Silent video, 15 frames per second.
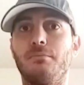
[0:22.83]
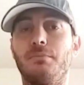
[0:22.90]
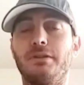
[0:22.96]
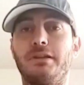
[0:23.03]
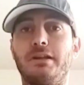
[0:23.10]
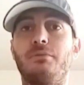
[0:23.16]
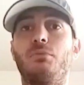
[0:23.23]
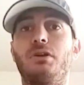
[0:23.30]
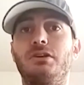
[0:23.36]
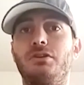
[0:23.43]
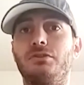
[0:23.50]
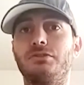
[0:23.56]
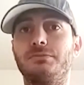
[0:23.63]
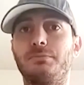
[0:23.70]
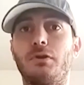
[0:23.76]
but they didn't want to
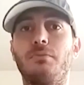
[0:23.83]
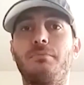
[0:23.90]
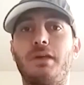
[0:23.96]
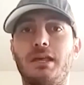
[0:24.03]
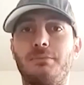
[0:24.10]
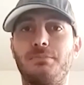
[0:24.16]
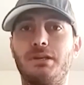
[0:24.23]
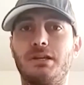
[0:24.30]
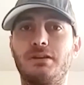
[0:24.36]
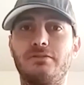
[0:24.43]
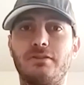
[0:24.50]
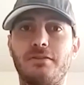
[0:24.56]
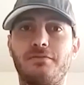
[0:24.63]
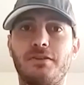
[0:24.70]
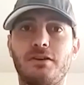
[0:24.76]
go to sperm bank
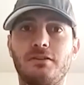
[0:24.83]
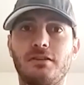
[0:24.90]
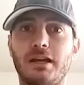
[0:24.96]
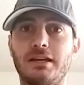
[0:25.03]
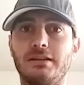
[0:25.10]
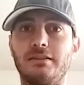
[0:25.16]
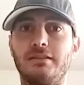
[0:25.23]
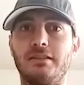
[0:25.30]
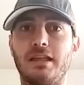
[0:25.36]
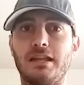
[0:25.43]
because they felt like